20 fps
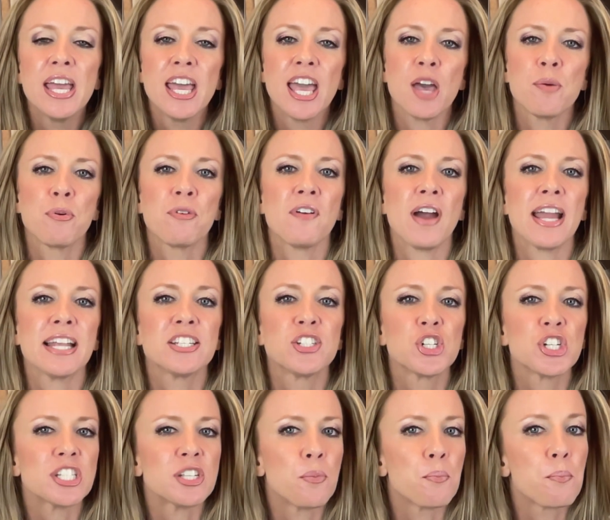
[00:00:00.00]
and provide
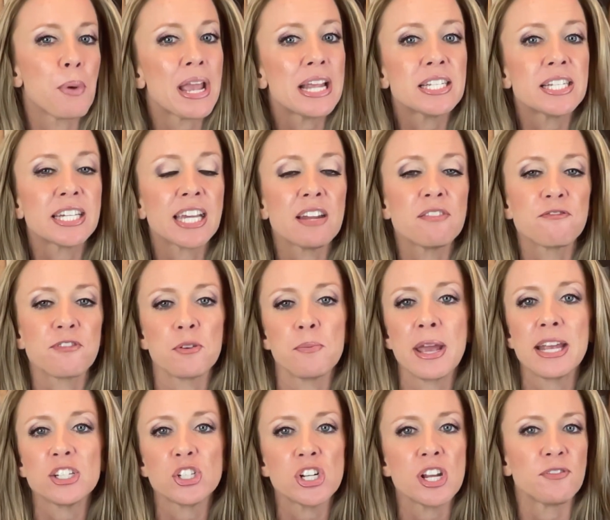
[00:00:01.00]
just some basic
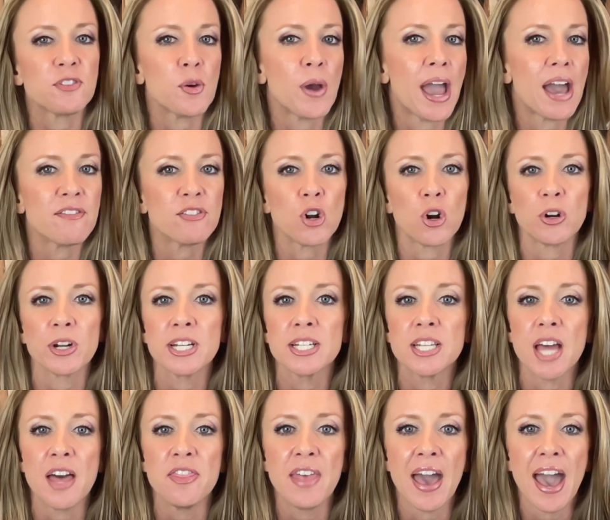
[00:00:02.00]
information if you haven't already
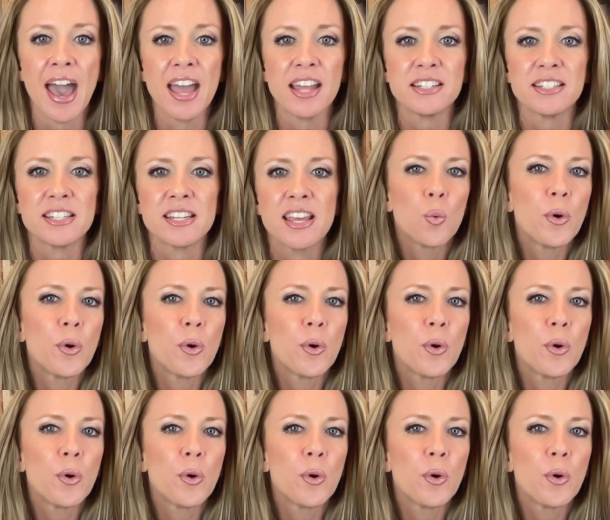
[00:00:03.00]
done that.